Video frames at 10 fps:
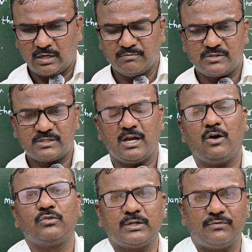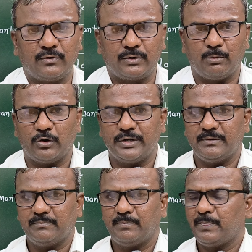comes out of our
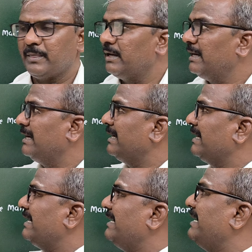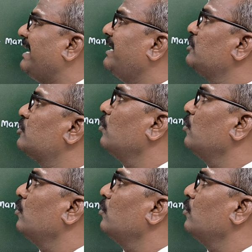body. Dead